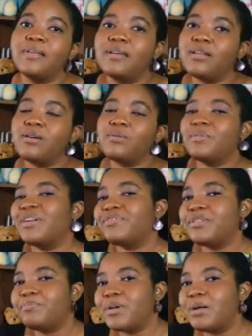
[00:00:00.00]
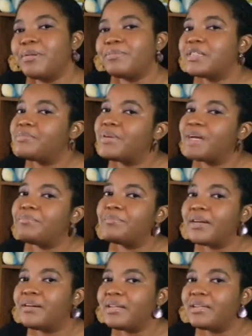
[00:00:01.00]
Now, if the problem is
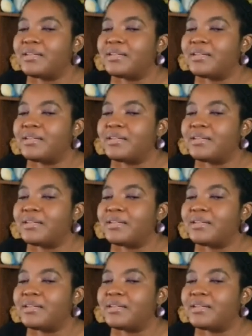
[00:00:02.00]
primarily the